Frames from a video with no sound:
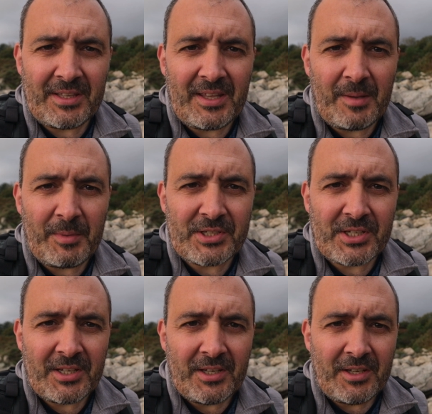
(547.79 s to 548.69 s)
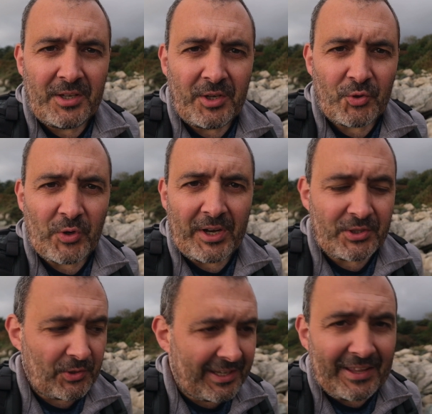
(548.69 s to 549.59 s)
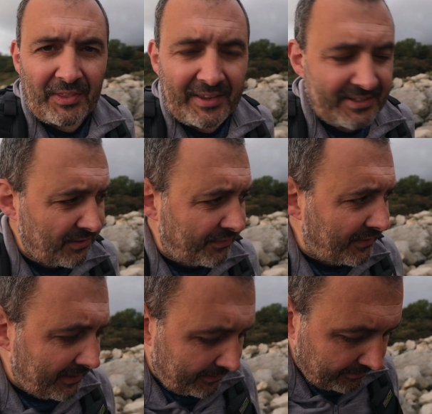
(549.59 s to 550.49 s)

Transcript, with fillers: in the image, trying to sort of get things to fit.